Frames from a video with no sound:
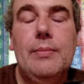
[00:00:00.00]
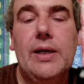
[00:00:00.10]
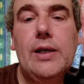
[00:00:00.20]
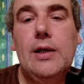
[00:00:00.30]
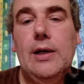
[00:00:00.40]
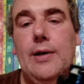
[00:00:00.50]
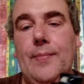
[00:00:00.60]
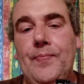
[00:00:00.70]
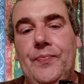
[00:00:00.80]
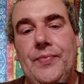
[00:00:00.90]
But
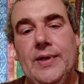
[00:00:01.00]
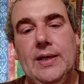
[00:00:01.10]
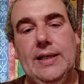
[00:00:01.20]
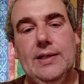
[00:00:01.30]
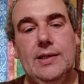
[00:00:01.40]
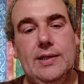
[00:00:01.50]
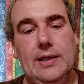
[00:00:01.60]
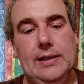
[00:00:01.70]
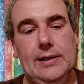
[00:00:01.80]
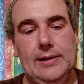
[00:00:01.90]
it's
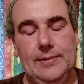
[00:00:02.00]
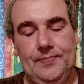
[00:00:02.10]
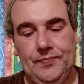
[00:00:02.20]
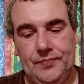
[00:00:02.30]
I